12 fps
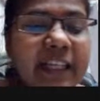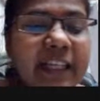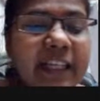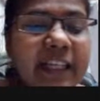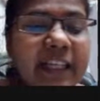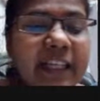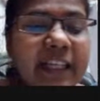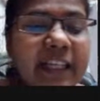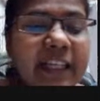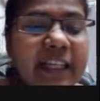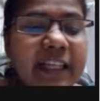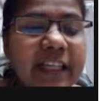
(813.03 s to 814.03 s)
and
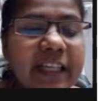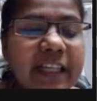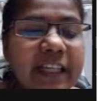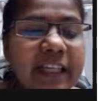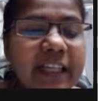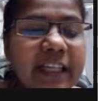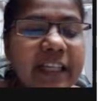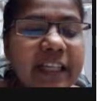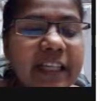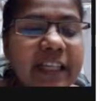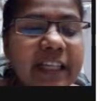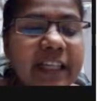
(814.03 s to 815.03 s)
R is also
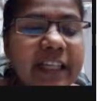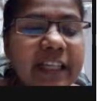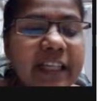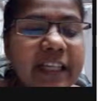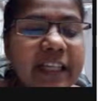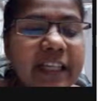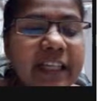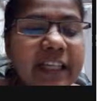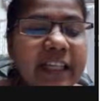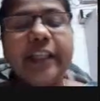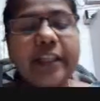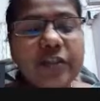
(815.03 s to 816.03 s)
correct. Here small
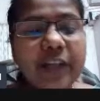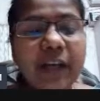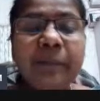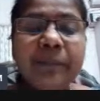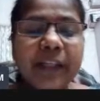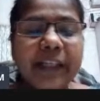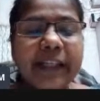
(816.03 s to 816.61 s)
mistake is here.